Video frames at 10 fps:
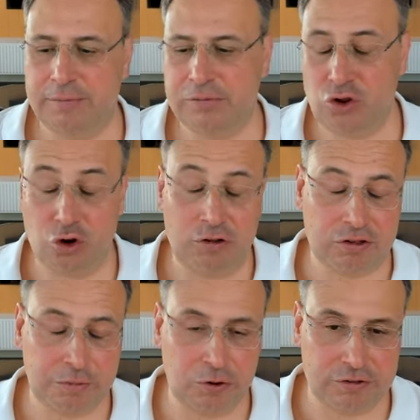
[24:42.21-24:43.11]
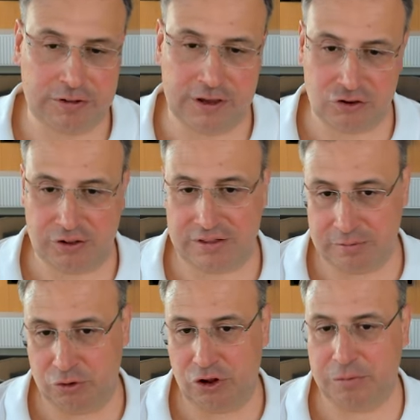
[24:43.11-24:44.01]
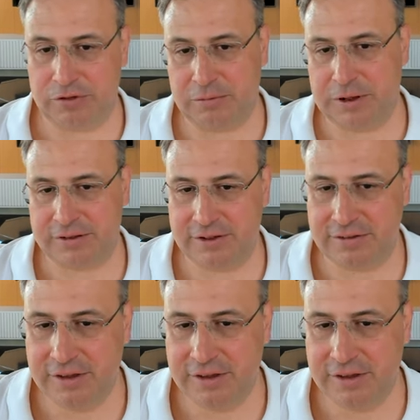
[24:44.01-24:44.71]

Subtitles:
Joel Spolsky actually has a blog post about that.